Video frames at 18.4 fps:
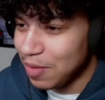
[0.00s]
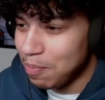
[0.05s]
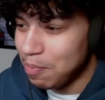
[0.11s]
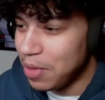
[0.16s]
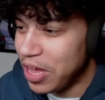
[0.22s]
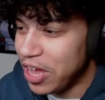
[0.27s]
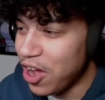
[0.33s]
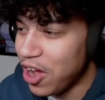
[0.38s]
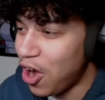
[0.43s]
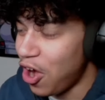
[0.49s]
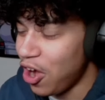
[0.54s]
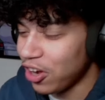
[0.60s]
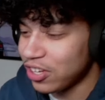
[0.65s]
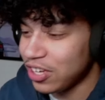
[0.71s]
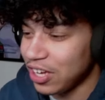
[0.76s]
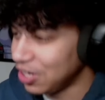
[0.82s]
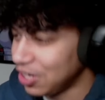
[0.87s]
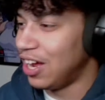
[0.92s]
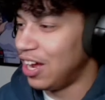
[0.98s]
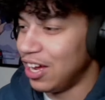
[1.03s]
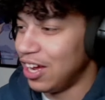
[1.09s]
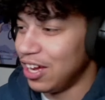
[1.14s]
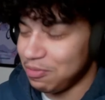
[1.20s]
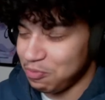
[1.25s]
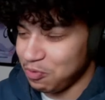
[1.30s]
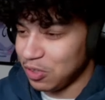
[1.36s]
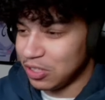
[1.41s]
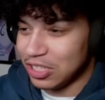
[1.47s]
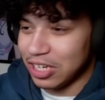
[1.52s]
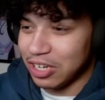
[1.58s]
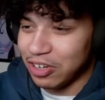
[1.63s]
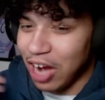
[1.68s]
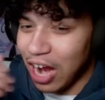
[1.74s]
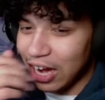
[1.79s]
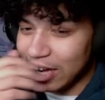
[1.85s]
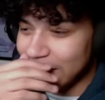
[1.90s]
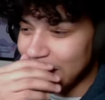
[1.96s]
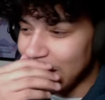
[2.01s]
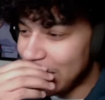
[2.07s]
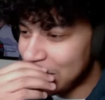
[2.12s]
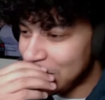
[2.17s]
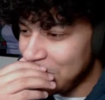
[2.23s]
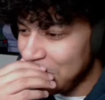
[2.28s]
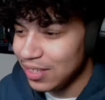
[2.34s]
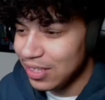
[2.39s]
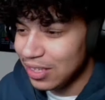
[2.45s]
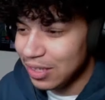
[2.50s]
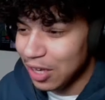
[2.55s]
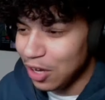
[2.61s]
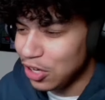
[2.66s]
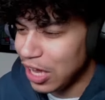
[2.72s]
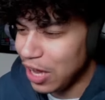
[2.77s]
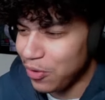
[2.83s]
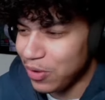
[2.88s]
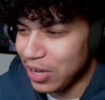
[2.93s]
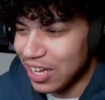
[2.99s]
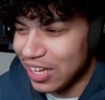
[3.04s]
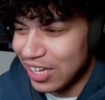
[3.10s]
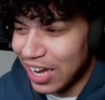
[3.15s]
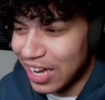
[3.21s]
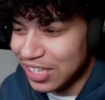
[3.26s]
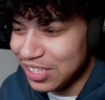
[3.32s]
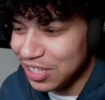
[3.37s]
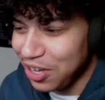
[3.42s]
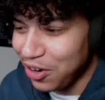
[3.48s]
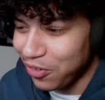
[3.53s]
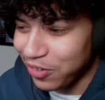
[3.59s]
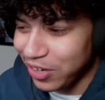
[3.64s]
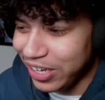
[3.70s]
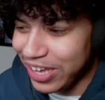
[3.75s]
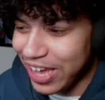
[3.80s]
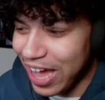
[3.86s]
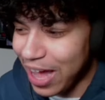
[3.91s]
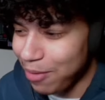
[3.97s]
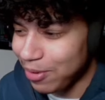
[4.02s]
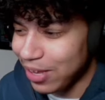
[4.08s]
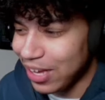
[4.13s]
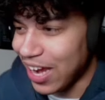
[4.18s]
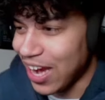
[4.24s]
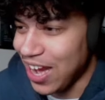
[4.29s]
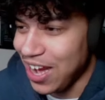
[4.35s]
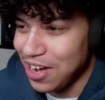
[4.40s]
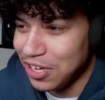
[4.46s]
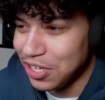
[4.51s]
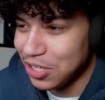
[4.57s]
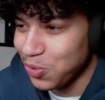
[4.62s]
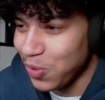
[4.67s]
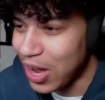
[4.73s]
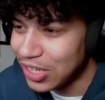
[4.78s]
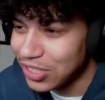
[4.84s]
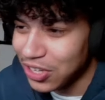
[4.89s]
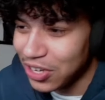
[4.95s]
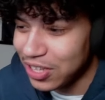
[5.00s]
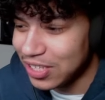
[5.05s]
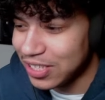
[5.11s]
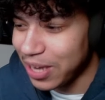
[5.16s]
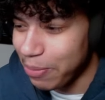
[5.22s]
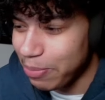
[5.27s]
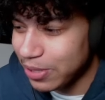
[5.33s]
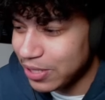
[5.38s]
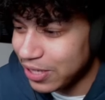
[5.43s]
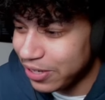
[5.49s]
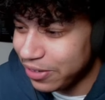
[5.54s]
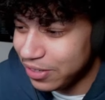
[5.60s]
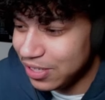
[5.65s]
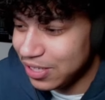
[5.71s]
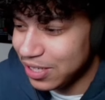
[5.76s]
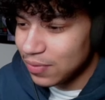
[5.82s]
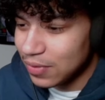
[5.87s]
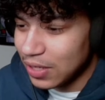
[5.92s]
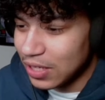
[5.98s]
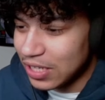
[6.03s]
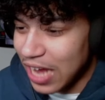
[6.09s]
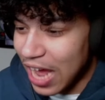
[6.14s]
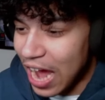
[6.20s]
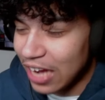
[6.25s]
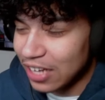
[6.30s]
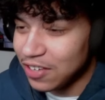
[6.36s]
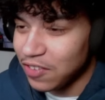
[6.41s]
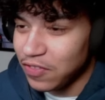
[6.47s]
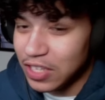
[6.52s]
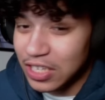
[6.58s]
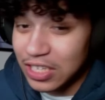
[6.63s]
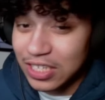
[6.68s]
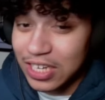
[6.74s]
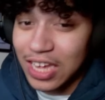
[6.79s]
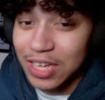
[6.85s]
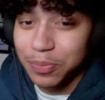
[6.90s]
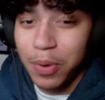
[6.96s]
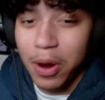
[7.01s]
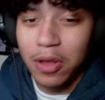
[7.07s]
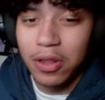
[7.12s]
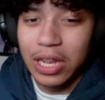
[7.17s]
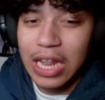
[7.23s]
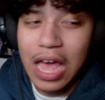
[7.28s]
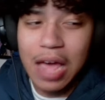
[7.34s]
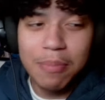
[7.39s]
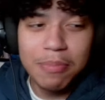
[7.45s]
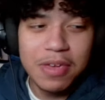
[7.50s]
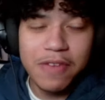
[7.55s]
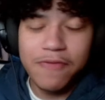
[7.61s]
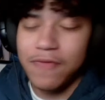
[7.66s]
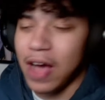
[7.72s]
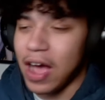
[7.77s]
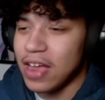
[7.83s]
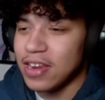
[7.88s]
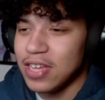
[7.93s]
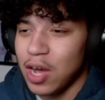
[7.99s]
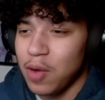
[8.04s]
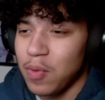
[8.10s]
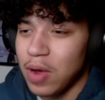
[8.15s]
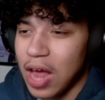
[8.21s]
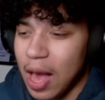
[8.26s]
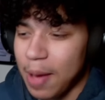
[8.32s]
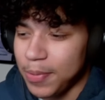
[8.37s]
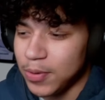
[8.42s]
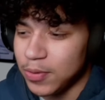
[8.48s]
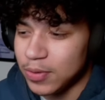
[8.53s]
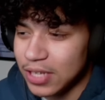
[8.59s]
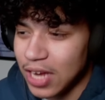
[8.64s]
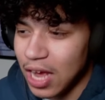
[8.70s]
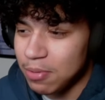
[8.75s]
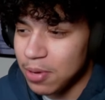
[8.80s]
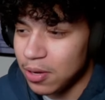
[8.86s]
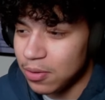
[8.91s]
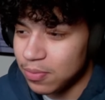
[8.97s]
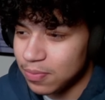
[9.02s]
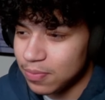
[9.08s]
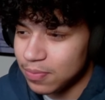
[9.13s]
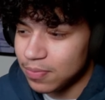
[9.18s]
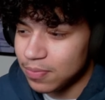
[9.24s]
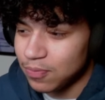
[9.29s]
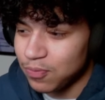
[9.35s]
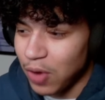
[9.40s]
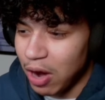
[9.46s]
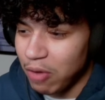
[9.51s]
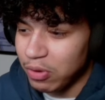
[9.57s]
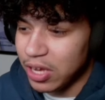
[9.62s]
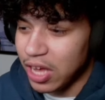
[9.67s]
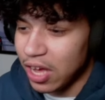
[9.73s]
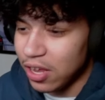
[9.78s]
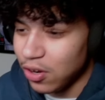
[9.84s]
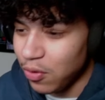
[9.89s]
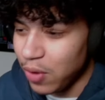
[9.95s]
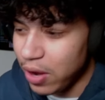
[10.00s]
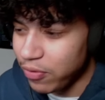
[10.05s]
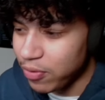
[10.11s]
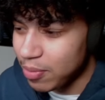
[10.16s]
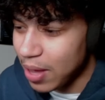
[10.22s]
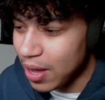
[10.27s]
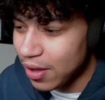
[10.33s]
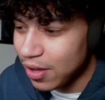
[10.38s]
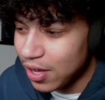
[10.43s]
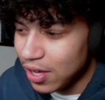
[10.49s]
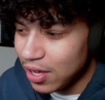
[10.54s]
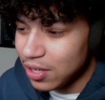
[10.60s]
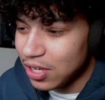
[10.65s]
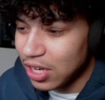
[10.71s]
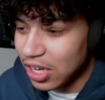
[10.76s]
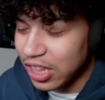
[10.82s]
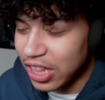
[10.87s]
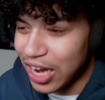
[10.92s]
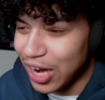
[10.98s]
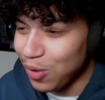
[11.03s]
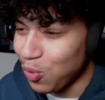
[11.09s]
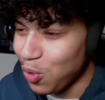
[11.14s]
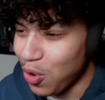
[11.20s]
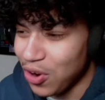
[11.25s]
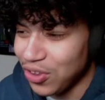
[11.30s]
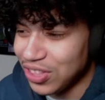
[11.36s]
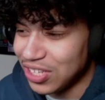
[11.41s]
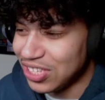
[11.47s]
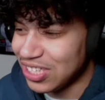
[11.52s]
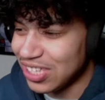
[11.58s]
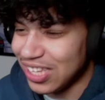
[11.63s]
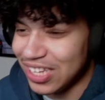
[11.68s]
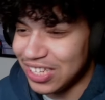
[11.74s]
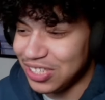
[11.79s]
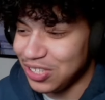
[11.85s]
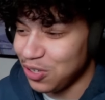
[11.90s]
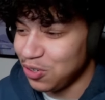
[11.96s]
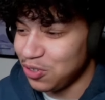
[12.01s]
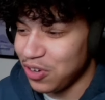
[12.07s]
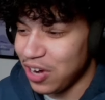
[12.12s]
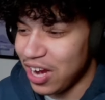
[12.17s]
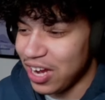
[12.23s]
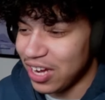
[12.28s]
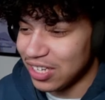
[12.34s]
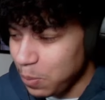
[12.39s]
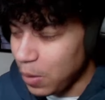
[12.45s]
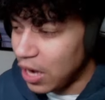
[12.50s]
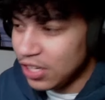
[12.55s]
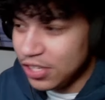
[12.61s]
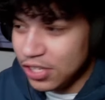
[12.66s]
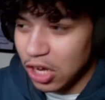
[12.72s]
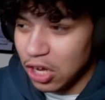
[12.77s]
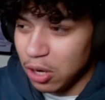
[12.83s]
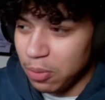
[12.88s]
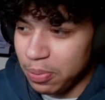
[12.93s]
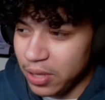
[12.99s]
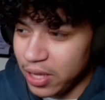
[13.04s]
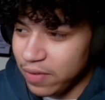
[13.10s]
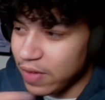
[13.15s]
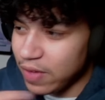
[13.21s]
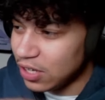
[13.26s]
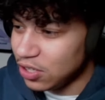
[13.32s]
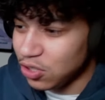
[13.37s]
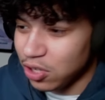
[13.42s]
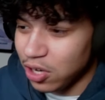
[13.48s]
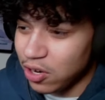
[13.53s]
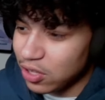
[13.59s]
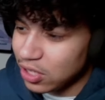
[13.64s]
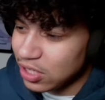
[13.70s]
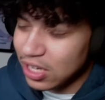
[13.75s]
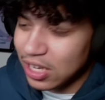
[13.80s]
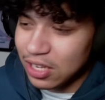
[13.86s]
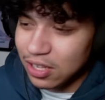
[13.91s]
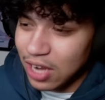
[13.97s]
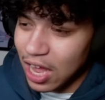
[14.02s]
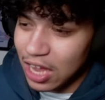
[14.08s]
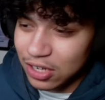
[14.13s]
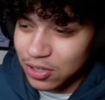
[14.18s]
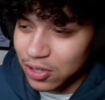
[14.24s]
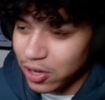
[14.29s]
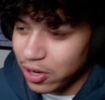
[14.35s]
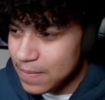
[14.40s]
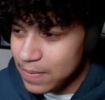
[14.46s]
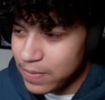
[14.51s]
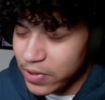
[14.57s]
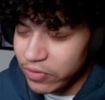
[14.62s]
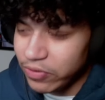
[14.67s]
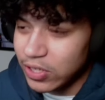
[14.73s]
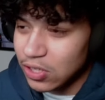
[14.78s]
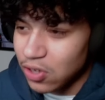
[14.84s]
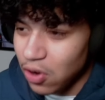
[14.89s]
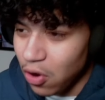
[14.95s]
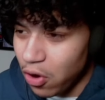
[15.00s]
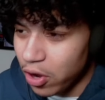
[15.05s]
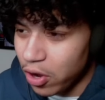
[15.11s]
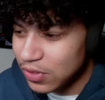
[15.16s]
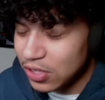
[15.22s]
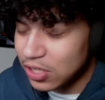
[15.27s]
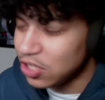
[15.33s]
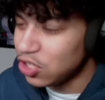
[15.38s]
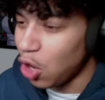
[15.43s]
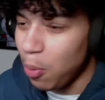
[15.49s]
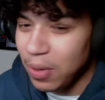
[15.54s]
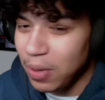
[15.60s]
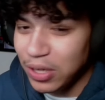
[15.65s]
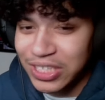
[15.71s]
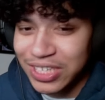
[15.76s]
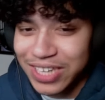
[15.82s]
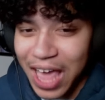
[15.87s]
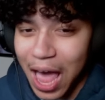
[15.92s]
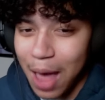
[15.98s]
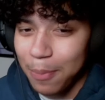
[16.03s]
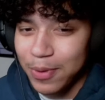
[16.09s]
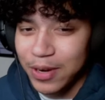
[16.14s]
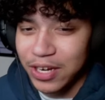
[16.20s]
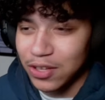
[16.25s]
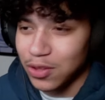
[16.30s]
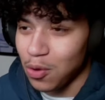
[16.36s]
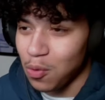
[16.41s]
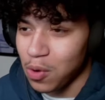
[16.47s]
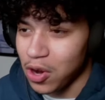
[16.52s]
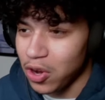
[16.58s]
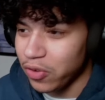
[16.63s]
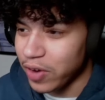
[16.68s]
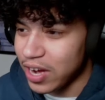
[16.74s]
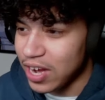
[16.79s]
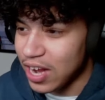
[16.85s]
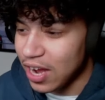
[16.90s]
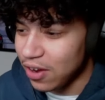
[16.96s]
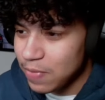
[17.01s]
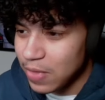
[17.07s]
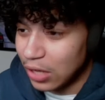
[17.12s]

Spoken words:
Mihawk, President Crocodile. Okay, we get a nice little recap. Like, I didn't just watch all these episodes. It's active these days, bro. Let me find out what happened with Sabo. Why are we cutting away from that? Declared war on the Celestial Dragon. I still don't believe that's true. It's not true. Vivi's gone. So much is happening in the world right now.